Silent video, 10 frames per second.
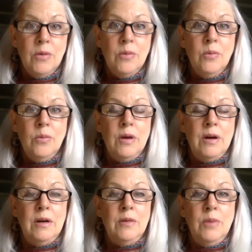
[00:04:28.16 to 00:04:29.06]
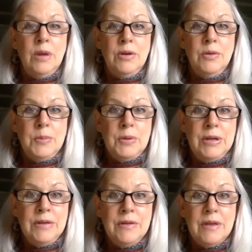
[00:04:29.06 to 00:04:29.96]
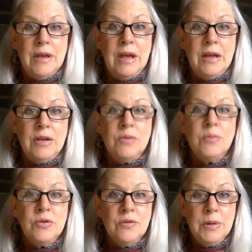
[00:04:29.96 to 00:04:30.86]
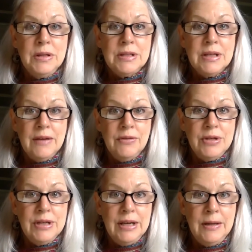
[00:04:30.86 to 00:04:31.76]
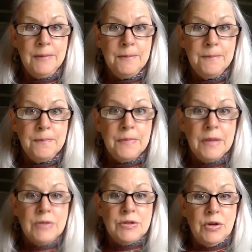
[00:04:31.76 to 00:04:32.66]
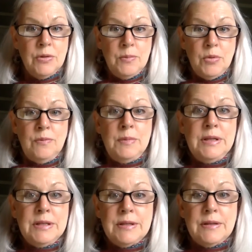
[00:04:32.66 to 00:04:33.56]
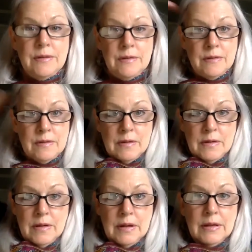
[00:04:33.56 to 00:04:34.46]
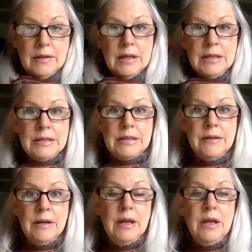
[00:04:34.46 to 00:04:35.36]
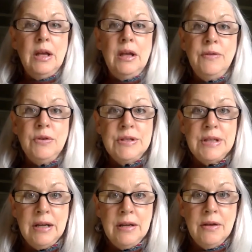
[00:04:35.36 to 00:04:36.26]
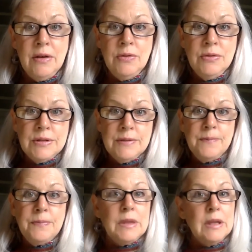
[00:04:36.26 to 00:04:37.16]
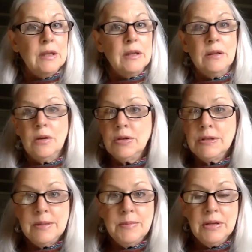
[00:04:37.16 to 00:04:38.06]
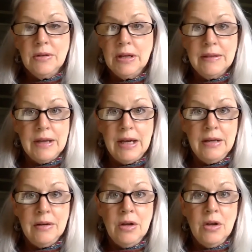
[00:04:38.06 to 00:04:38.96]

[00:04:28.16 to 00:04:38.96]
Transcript: where you breathe and do movement every day. Certain movements like this, if you study those, learn something like that,